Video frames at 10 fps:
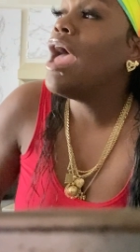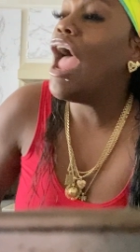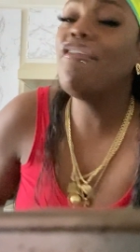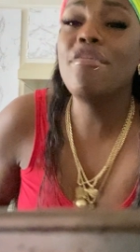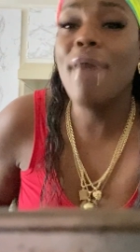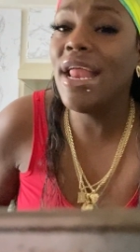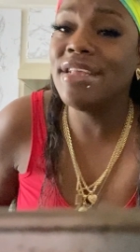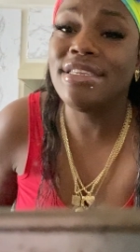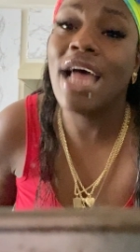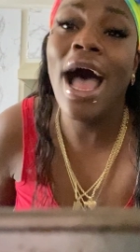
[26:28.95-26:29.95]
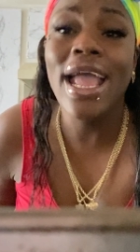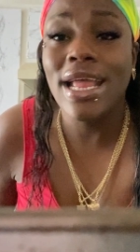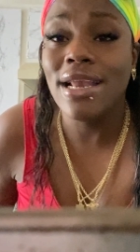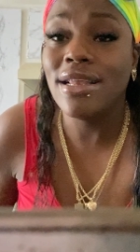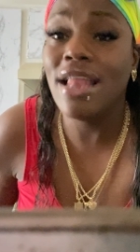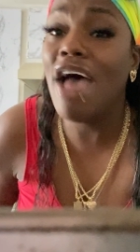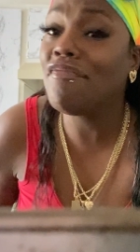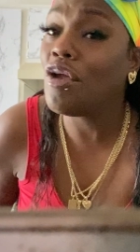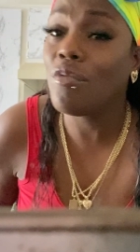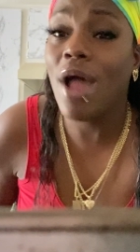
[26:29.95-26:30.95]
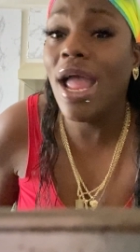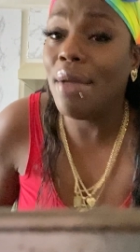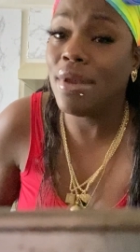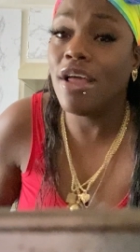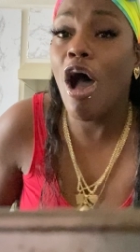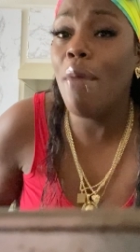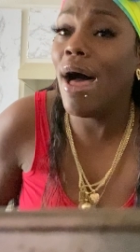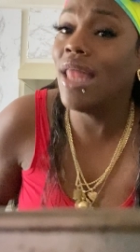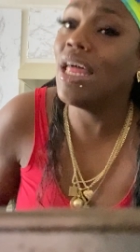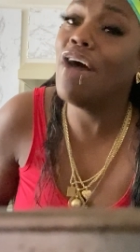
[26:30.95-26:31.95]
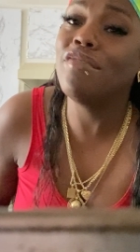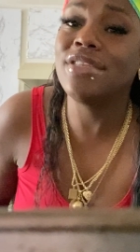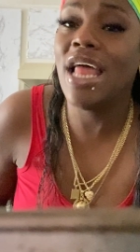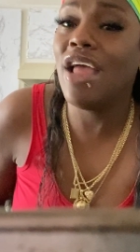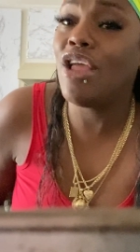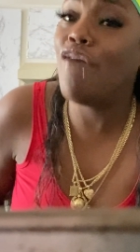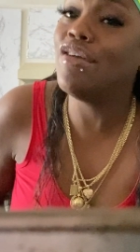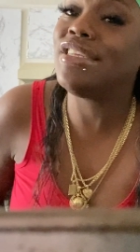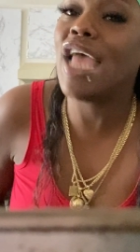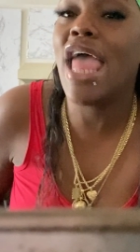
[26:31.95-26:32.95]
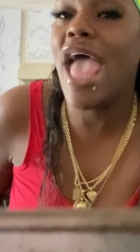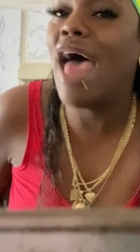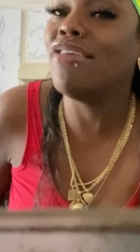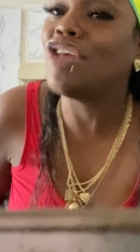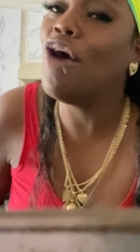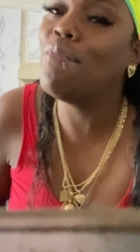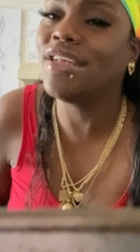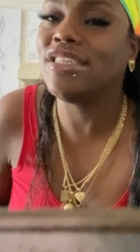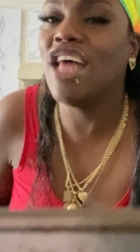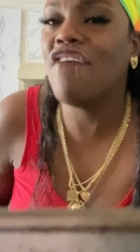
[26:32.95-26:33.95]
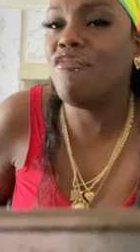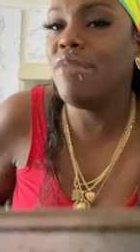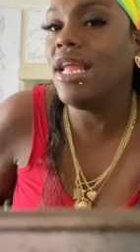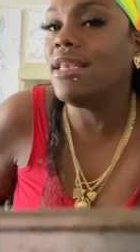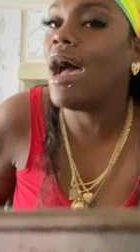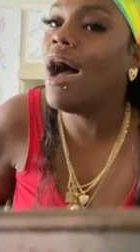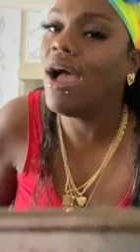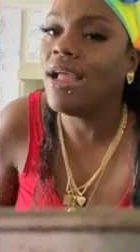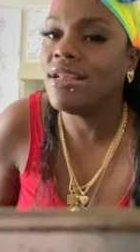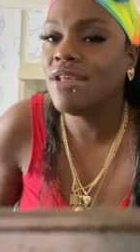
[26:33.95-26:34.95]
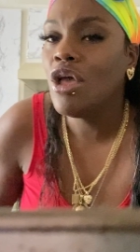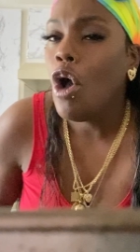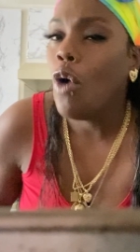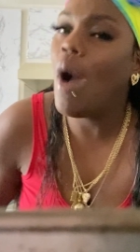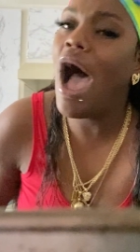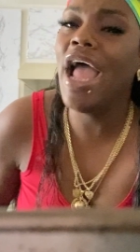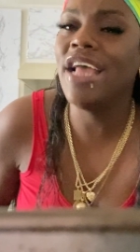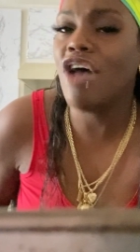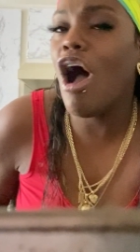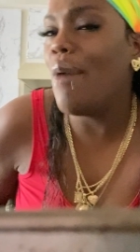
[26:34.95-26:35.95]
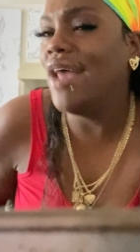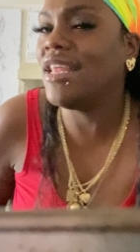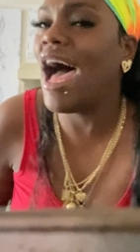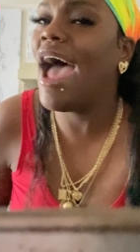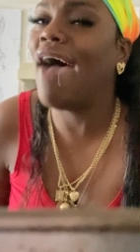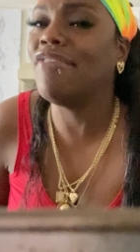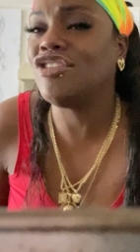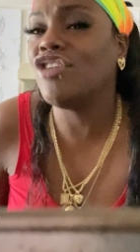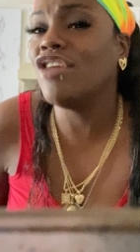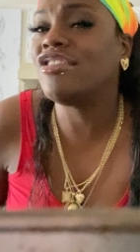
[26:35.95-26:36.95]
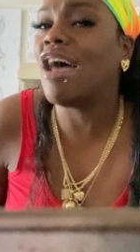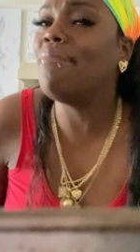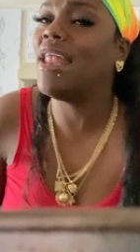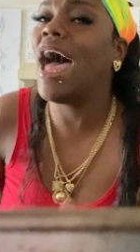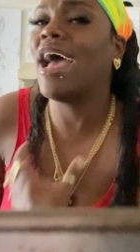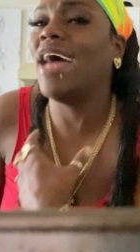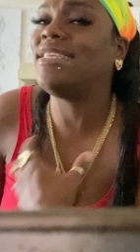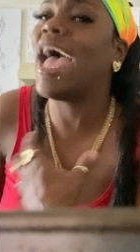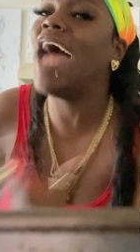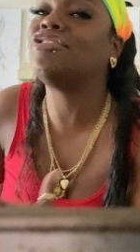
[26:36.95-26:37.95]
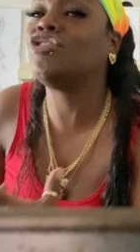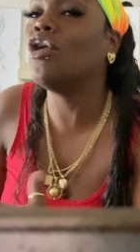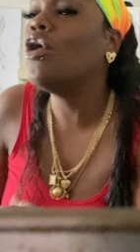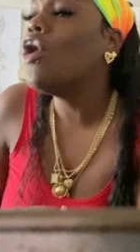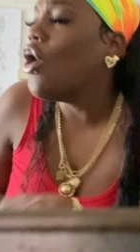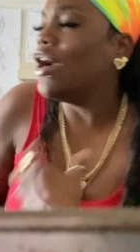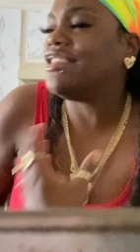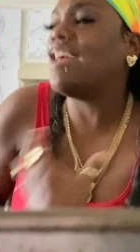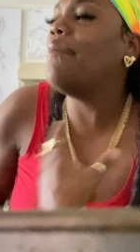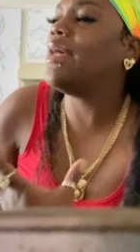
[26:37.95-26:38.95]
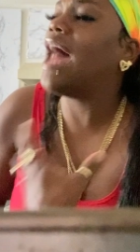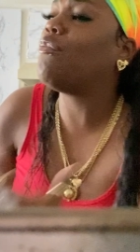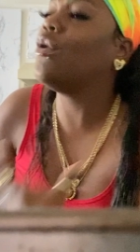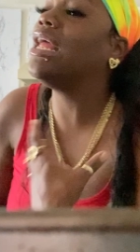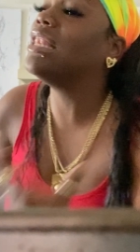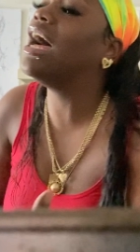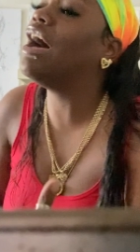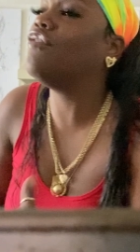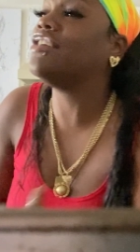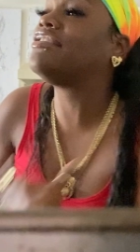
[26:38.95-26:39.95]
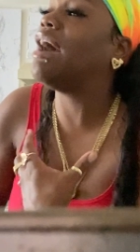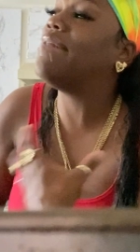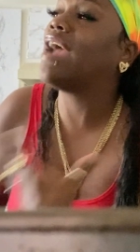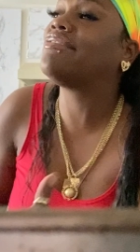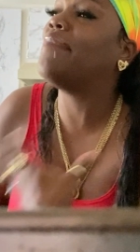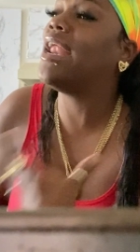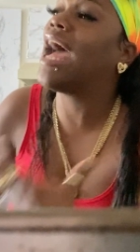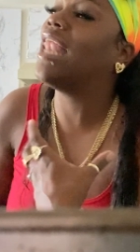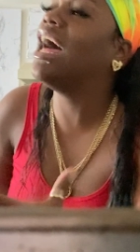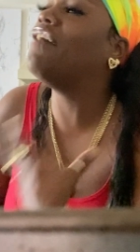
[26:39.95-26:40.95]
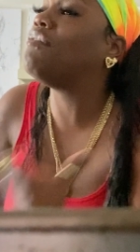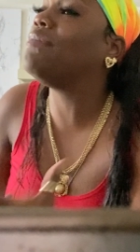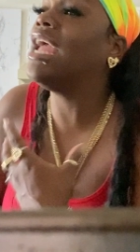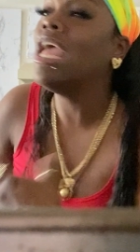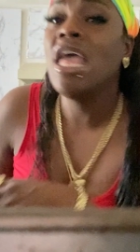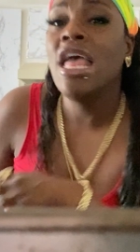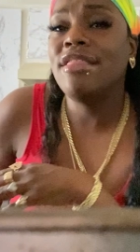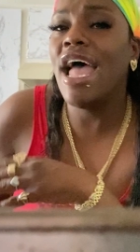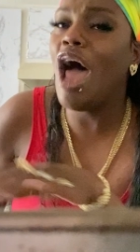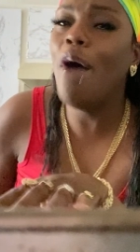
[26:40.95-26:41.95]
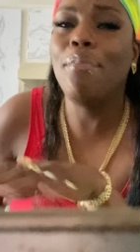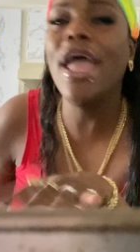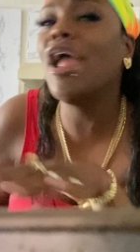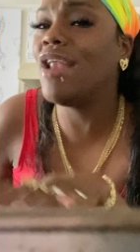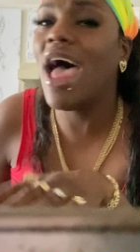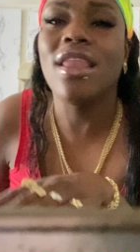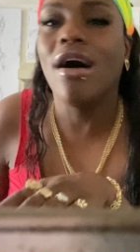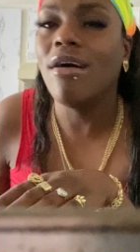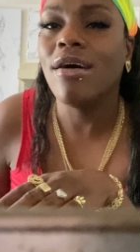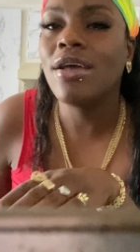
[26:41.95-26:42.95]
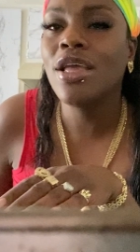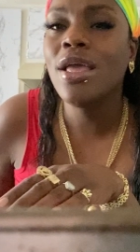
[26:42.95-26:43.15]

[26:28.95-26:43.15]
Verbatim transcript: everybody's dying left and right, but all my loved ones that ever said they had so much love for me dies. Why is always that I have a something that I attached to or something I really love or something that somebody got love for me? They don't be here that long.